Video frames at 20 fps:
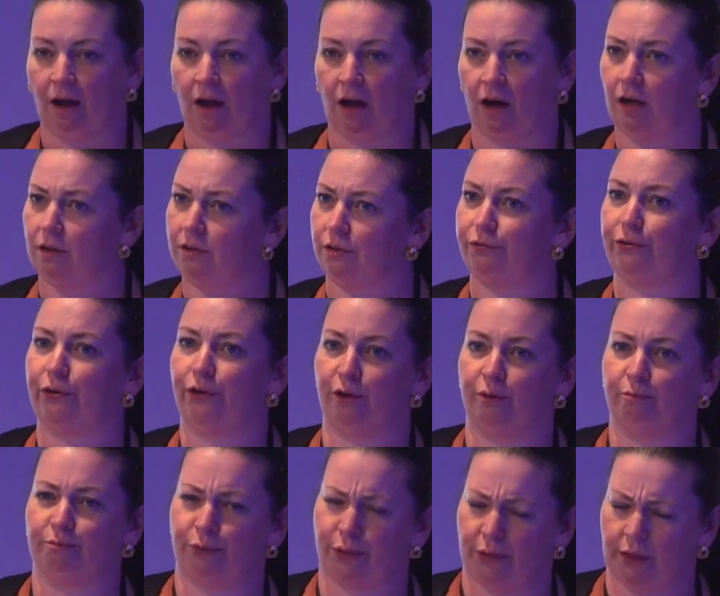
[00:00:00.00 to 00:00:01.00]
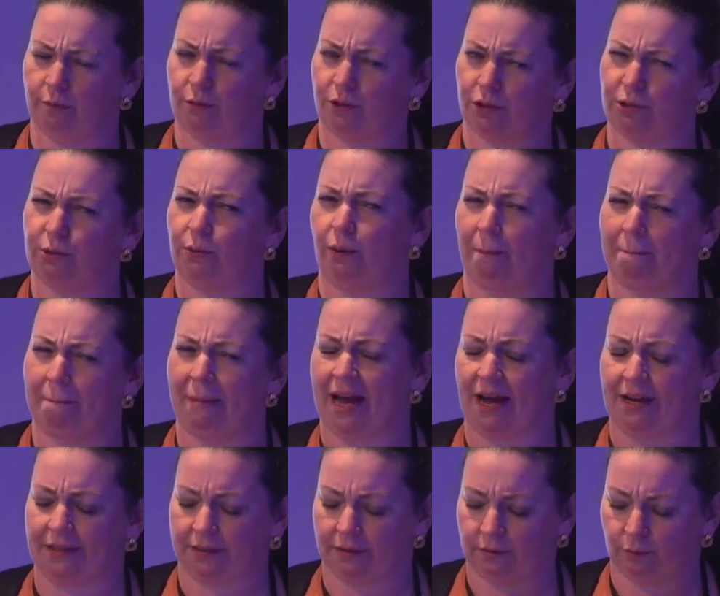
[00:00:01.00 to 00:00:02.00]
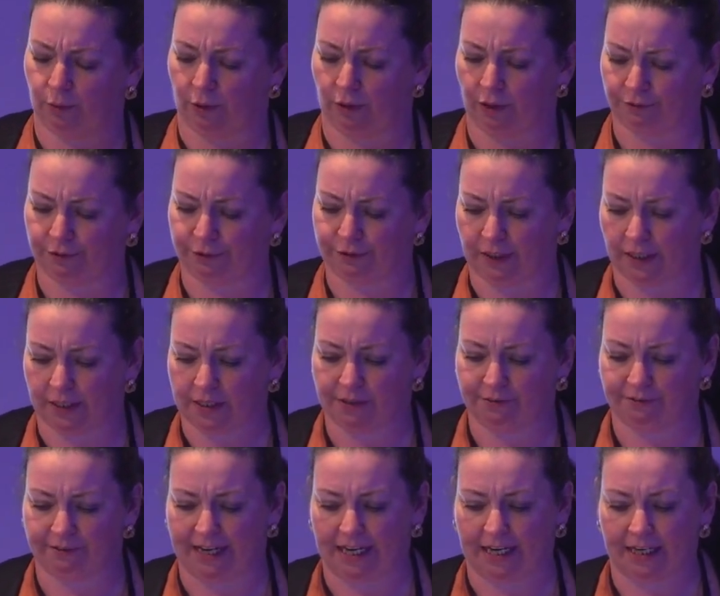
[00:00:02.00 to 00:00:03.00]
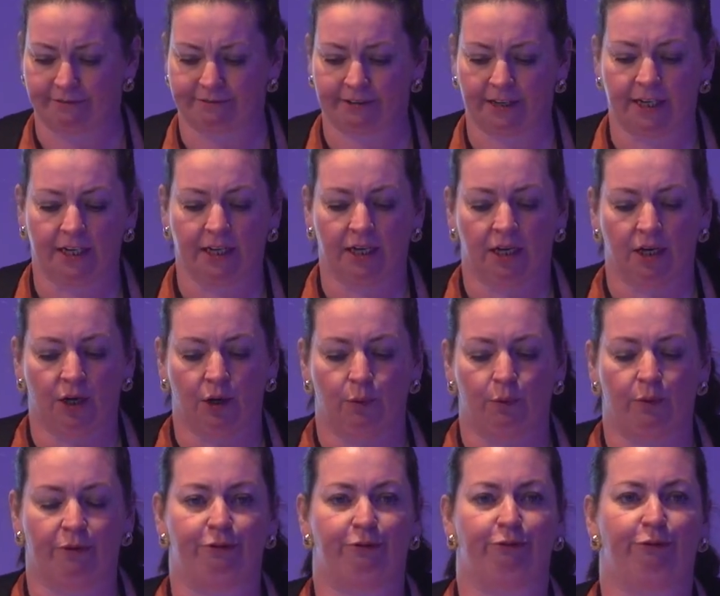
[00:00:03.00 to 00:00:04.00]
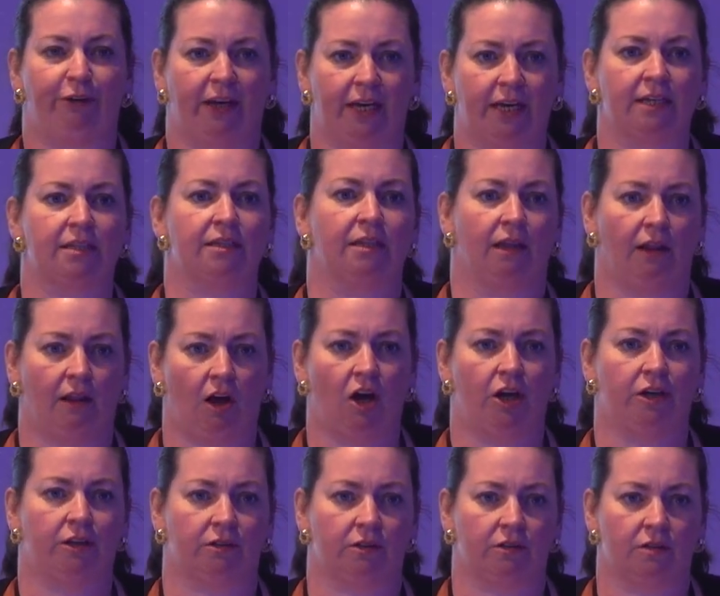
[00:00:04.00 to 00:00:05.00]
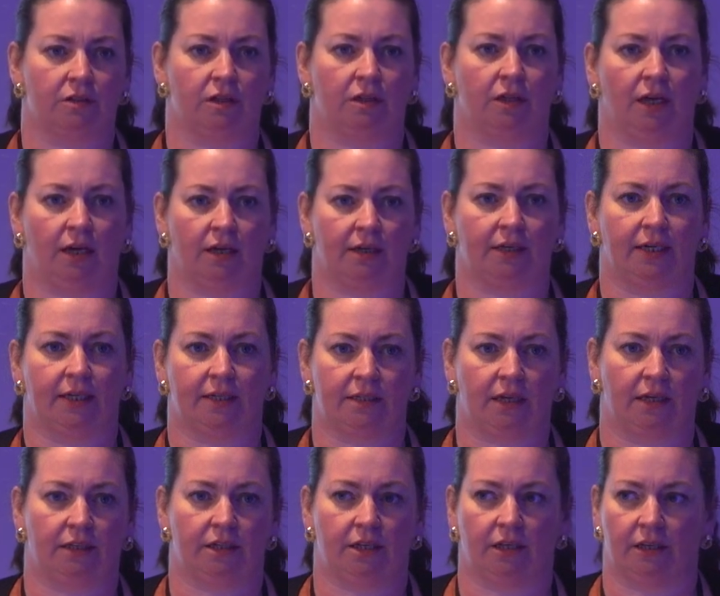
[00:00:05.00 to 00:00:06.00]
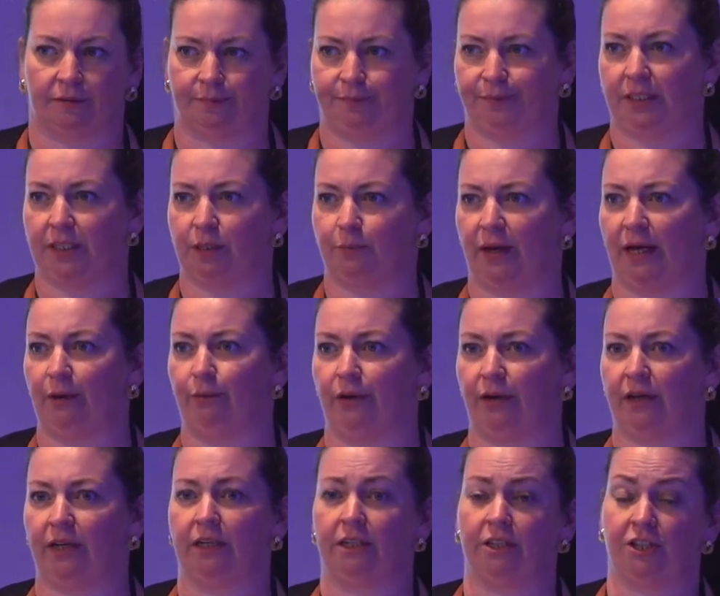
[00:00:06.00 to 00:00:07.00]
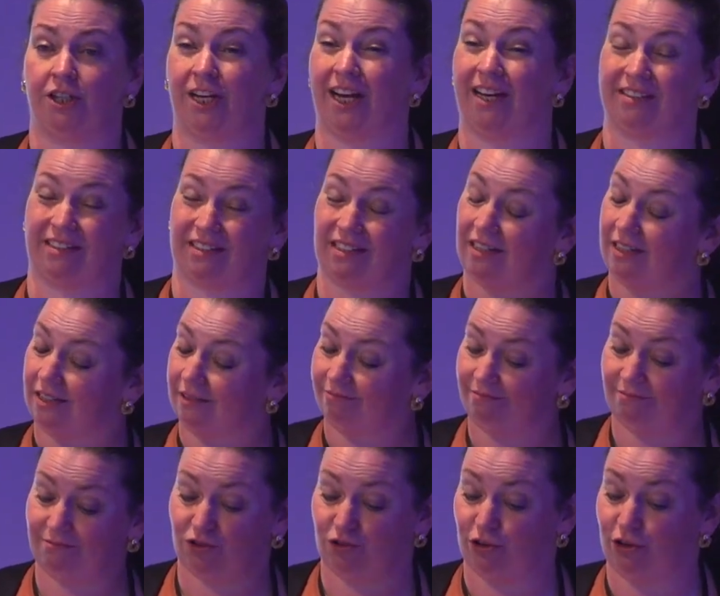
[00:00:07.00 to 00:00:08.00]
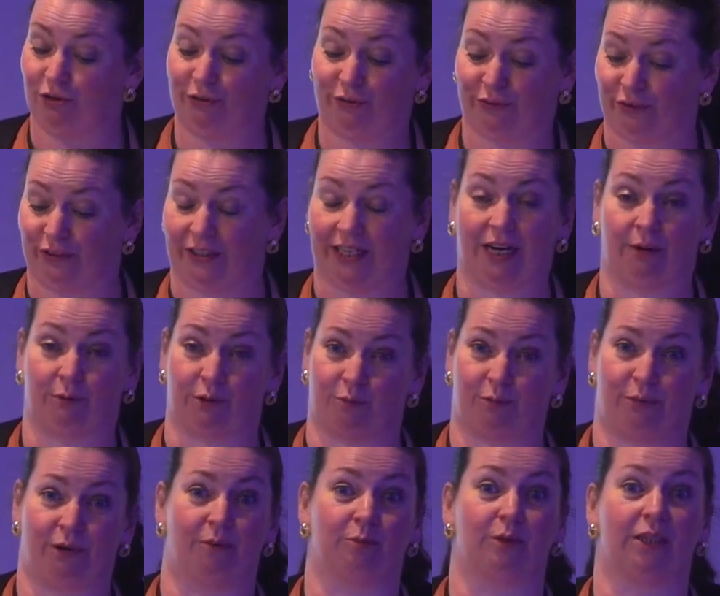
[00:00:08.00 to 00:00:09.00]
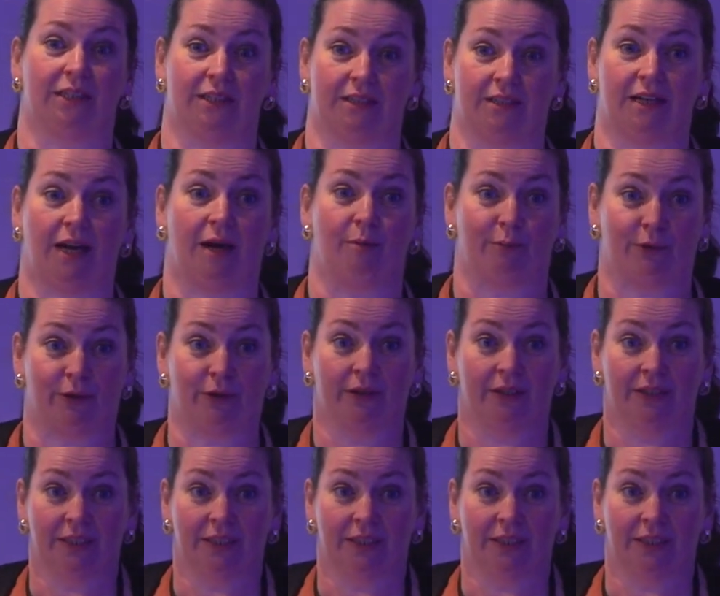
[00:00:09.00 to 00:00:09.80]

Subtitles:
all of whom pretty much to a man were over 45, were fiercely loyal to the organisation, despite working in sheds that, truthfully, I would have probably condemned.